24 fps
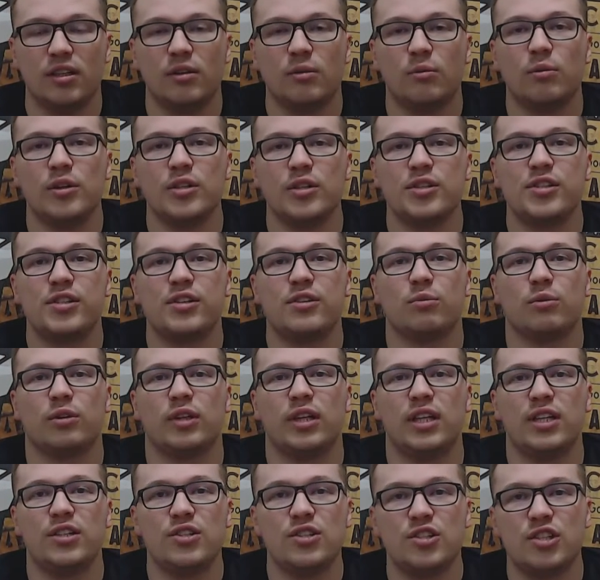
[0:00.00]
was the
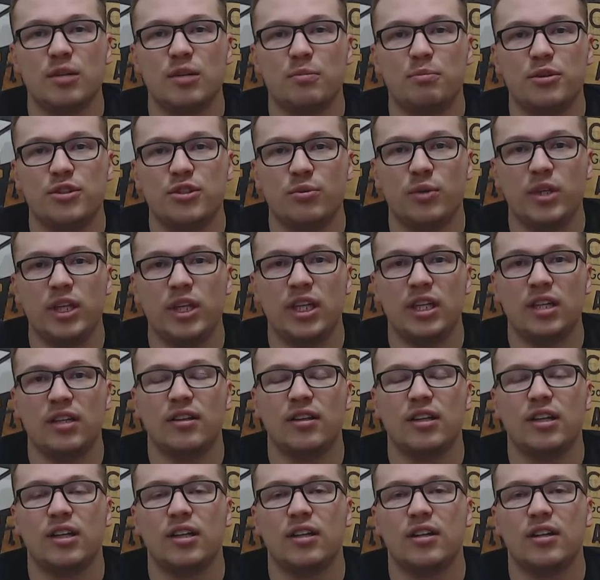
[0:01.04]
relationship between